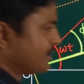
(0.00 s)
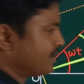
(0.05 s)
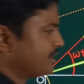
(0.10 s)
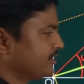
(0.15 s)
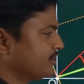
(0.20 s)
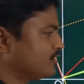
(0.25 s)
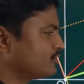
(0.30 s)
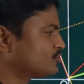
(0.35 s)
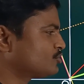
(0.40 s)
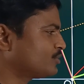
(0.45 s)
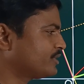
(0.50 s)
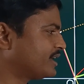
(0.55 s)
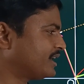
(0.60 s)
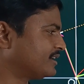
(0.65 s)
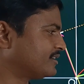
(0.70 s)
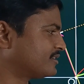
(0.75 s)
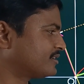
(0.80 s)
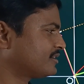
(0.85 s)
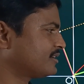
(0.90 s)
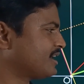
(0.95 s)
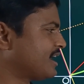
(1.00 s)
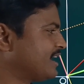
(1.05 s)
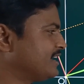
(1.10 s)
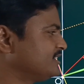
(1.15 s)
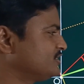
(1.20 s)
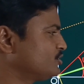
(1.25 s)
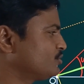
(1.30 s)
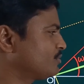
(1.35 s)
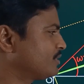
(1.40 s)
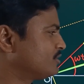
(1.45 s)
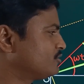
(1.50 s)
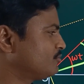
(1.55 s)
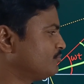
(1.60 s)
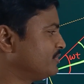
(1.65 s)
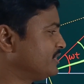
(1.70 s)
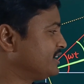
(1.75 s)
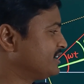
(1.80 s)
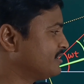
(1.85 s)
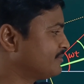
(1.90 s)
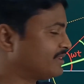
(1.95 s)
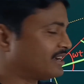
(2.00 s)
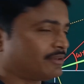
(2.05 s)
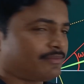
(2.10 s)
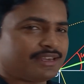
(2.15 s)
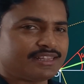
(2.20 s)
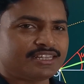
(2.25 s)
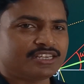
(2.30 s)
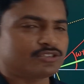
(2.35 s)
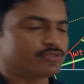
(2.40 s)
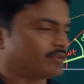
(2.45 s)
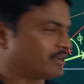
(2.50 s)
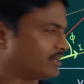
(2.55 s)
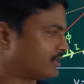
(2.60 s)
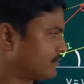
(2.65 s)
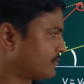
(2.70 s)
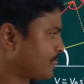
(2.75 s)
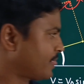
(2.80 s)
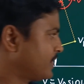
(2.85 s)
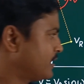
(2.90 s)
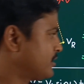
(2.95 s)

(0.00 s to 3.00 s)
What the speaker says: And here also we write I is equal to V divided by this one,